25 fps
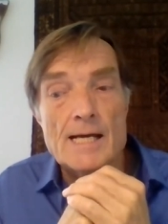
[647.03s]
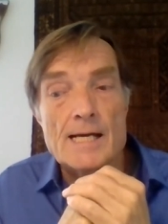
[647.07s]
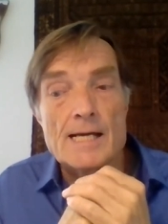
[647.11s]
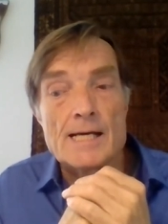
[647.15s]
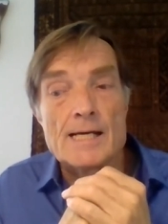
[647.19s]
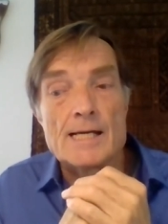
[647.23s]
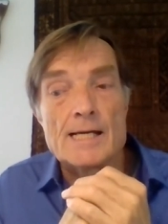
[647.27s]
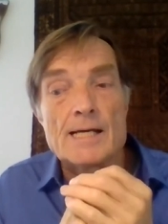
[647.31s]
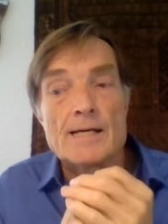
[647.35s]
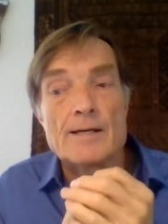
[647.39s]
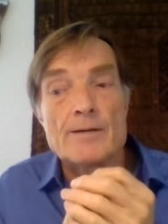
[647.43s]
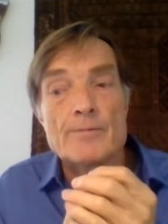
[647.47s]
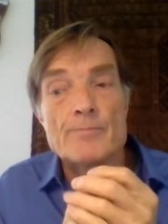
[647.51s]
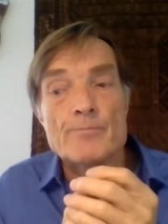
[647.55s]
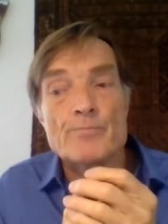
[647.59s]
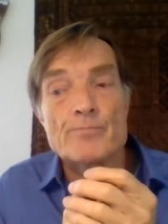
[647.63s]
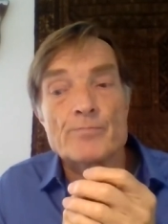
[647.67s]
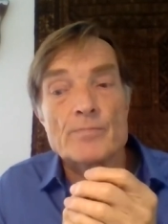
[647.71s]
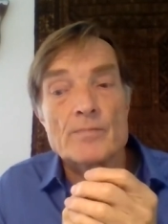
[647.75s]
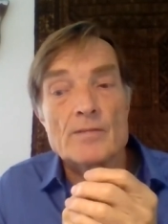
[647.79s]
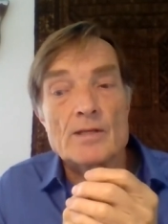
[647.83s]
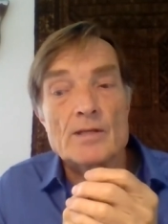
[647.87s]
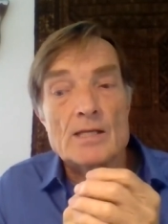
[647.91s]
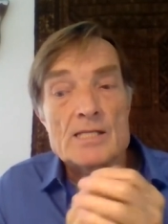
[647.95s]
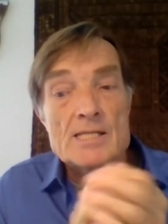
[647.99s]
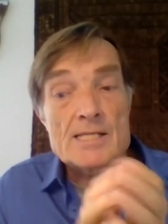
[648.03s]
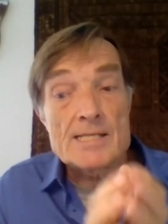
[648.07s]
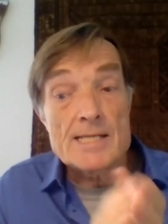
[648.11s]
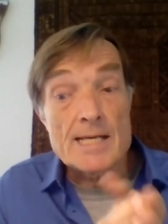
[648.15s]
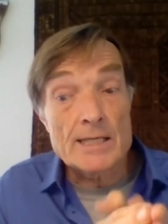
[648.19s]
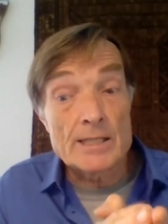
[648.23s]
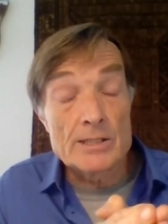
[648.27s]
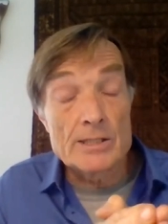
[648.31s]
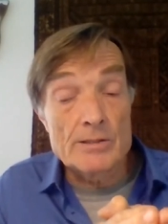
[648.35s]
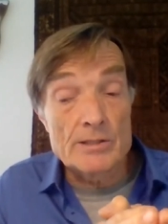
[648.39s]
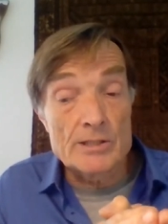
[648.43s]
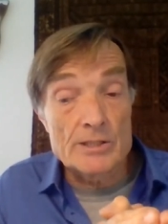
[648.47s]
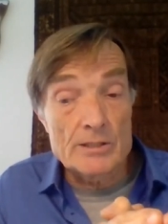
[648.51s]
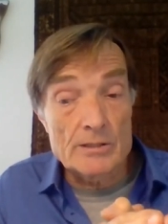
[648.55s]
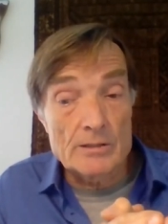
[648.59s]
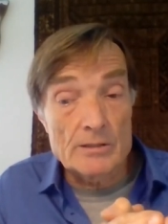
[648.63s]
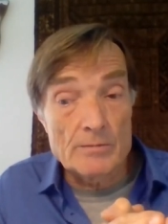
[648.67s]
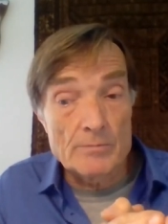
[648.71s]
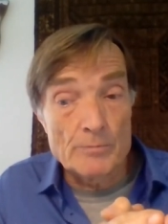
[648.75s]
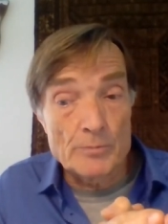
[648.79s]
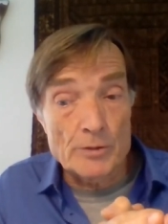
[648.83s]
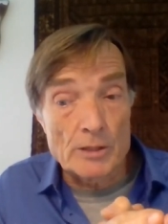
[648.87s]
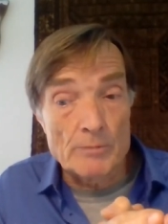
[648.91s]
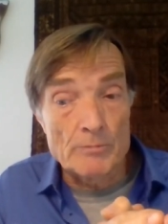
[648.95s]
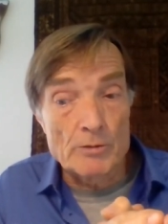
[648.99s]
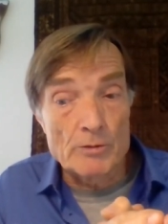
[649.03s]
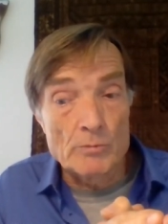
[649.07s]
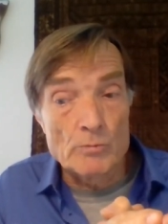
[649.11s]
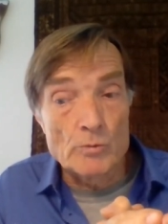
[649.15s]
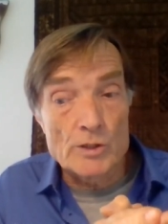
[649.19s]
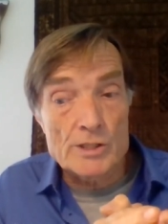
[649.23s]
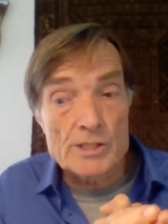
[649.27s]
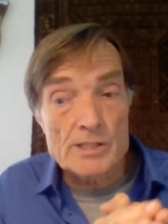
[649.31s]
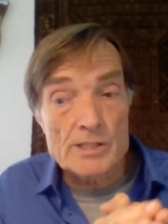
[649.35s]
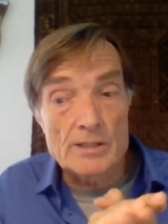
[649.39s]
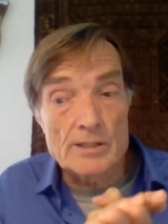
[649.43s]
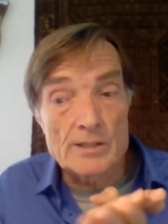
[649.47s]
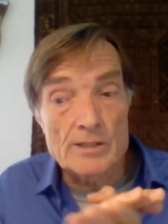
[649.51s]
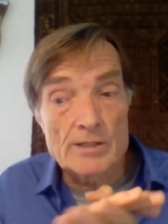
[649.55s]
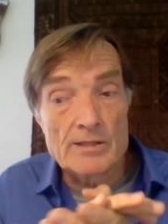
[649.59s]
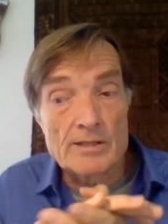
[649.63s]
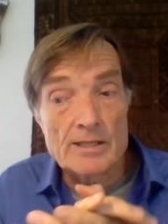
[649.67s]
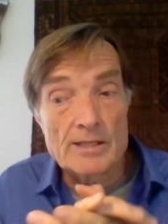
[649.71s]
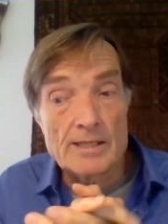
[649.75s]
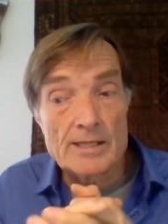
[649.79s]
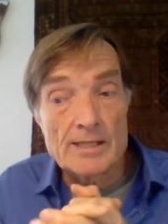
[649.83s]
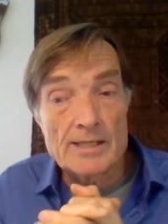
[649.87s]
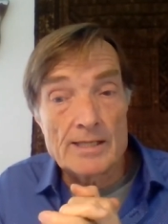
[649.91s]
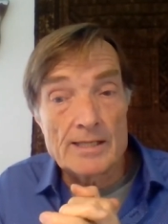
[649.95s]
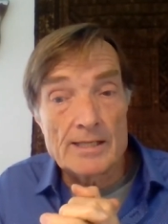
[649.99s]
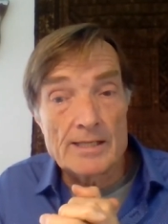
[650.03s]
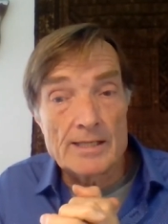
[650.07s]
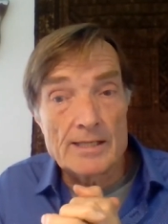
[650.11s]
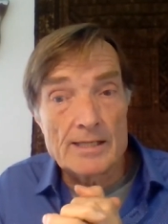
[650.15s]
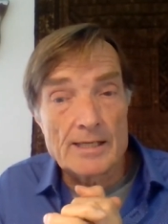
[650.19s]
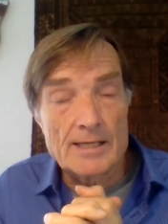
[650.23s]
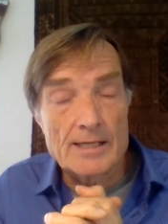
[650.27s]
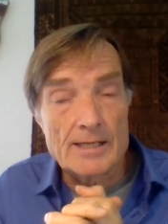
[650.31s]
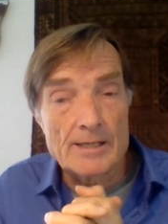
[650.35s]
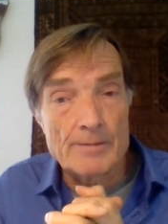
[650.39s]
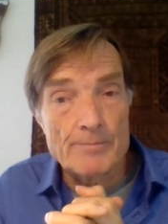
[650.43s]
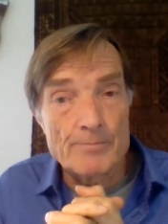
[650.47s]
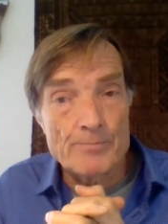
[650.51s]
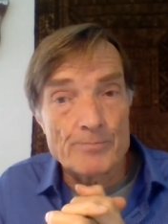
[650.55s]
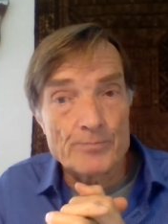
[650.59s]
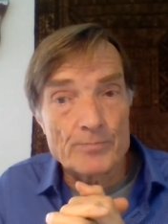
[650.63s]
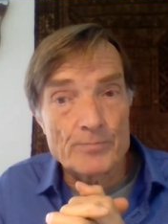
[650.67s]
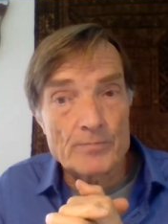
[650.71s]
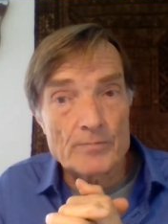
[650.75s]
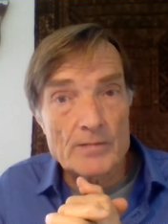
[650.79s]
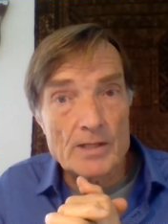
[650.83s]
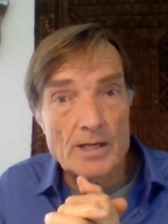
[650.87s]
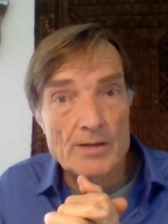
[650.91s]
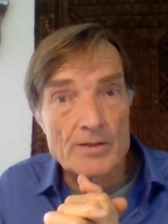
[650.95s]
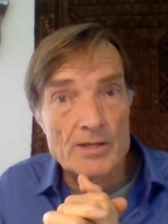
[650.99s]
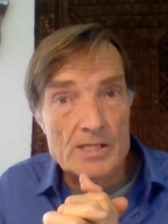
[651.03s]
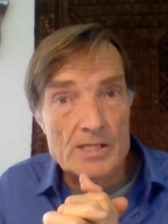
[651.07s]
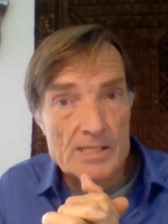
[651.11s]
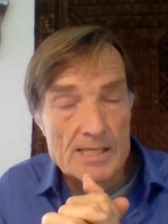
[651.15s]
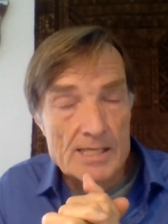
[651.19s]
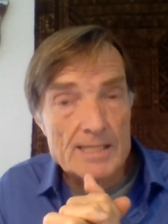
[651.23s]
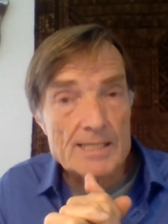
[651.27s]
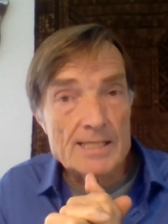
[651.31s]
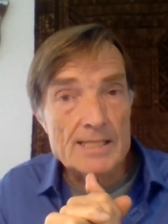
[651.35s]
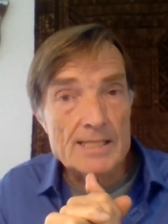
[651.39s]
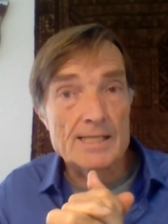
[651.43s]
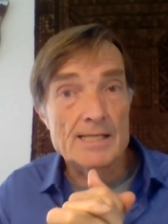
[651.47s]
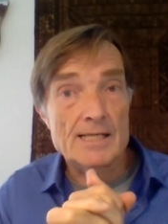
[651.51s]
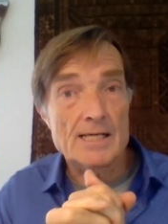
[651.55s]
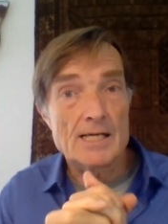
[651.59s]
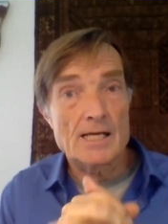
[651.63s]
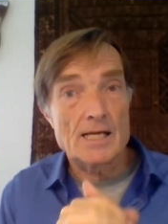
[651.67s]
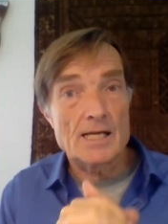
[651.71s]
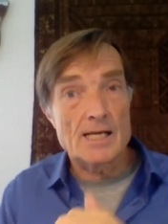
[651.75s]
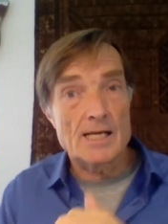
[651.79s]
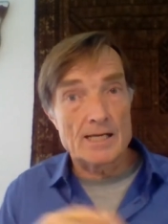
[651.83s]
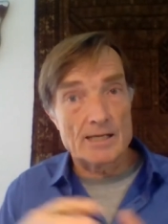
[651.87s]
Uh, second problem was that the, um, the city